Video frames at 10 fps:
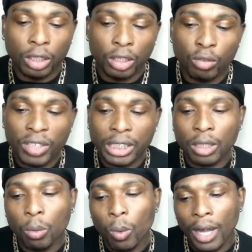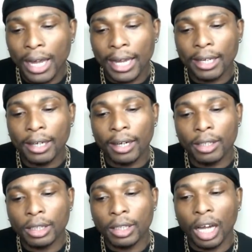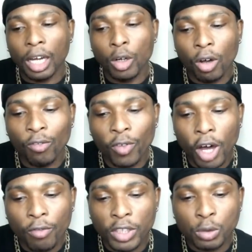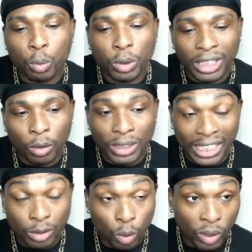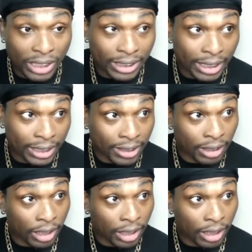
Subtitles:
The reason why a lot of fathers will tell their daughters this